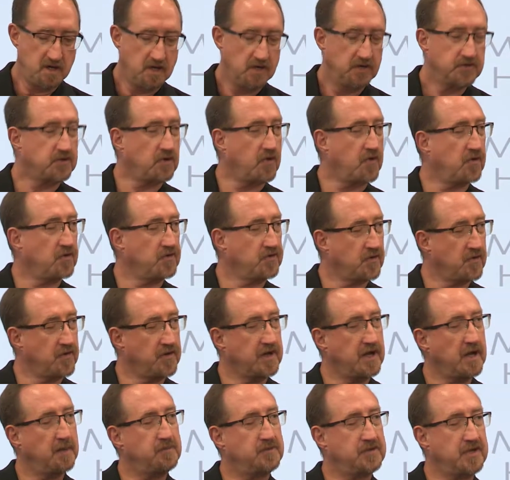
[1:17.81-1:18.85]
So those are
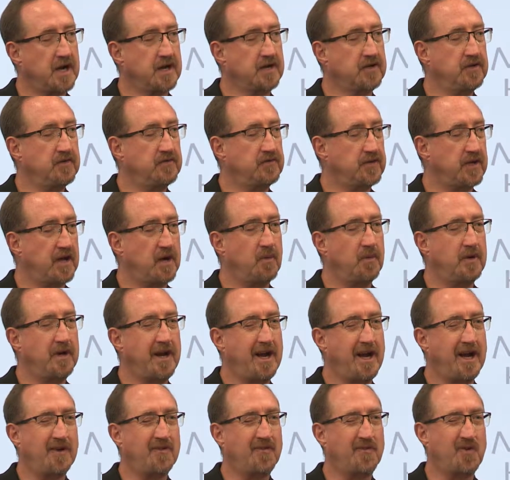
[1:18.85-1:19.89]
the objectives that we
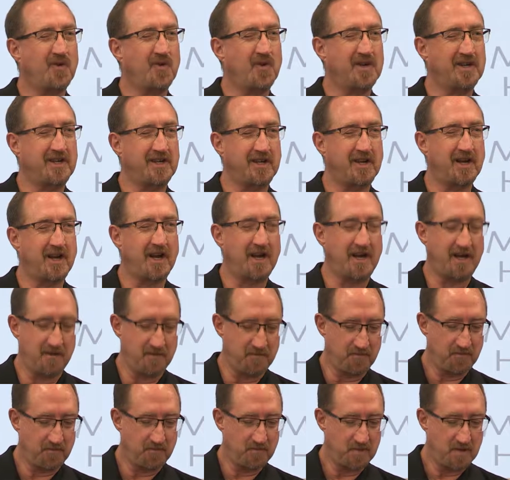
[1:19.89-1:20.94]
have for today.
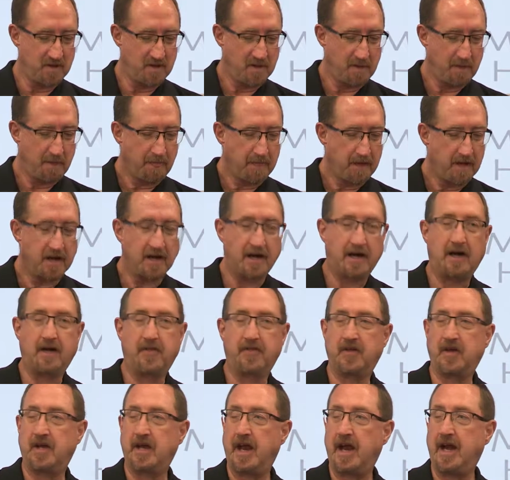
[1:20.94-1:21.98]

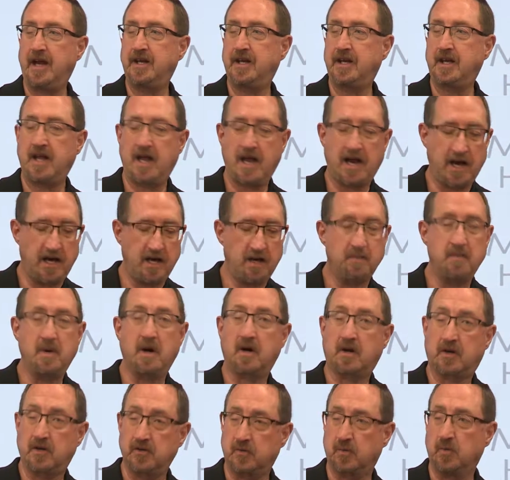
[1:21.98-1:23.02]
The ADA,
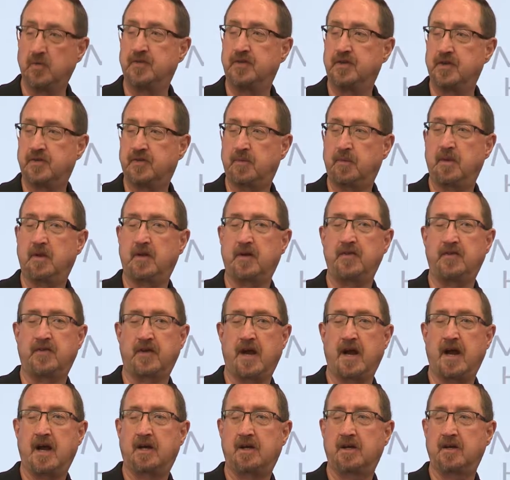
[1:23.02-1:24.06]
Americans with Disabilities
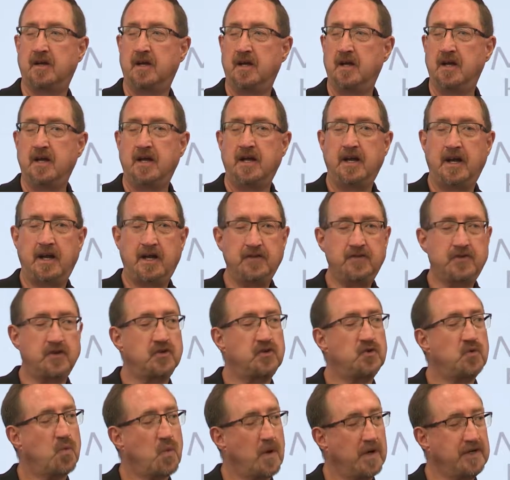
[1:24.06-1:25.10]
Act, is a
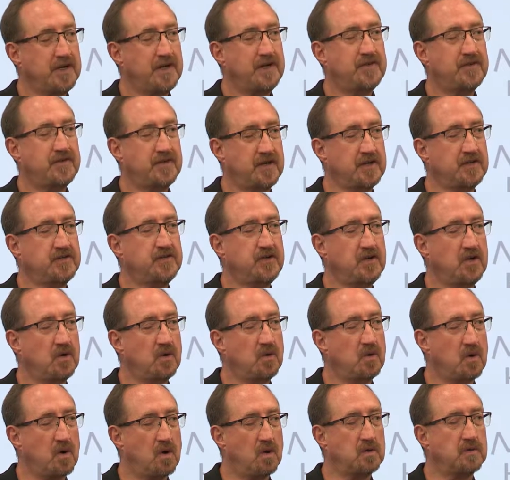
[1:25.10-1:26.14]

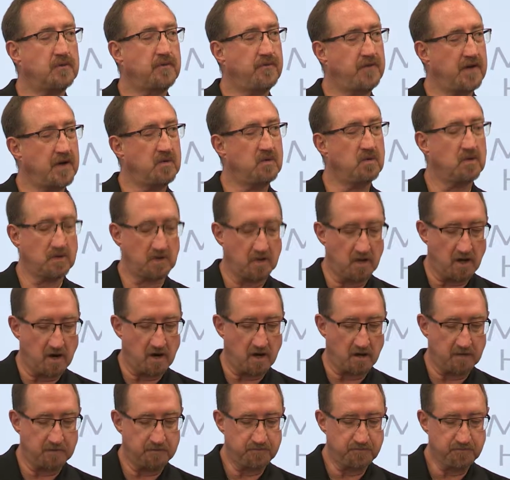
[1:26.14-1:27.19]
26-year-old federal
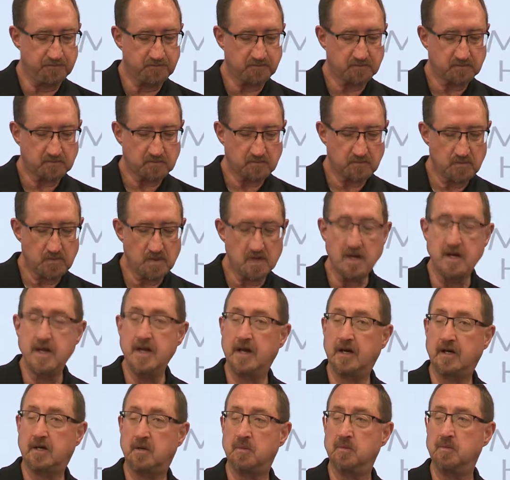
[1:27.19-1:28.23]
law.
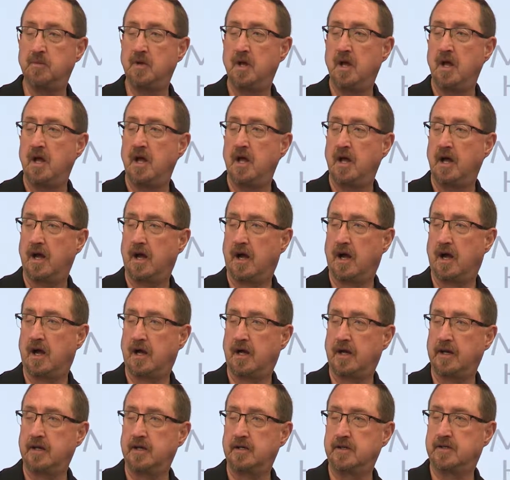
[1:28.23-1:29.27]
And
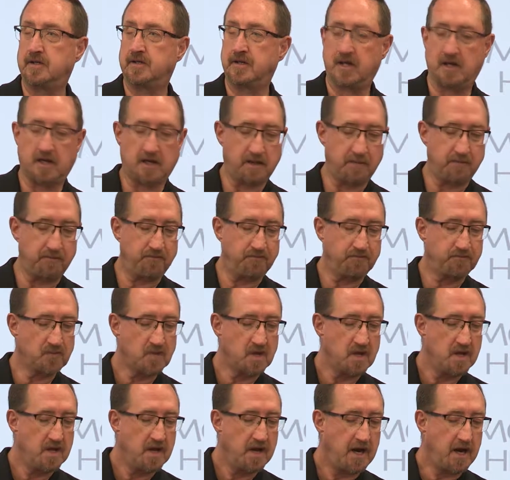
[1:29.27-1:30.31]
it
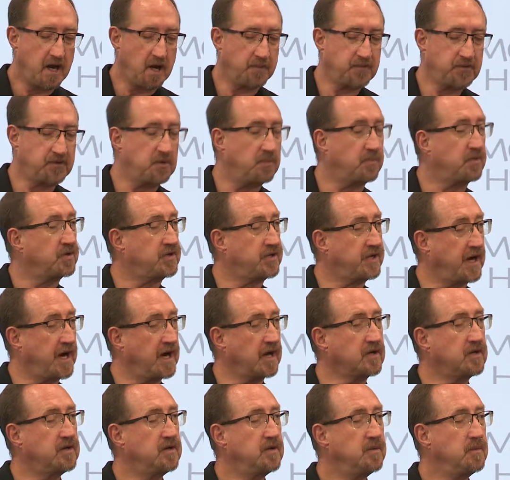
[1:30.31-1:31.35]
helps to
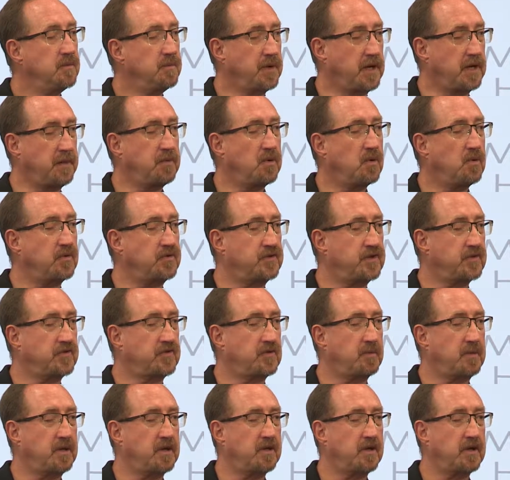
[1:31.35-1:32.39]
protect people with
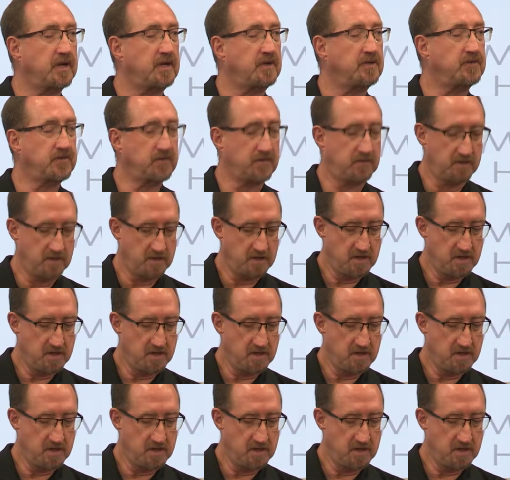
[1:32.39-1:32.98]
disabilities.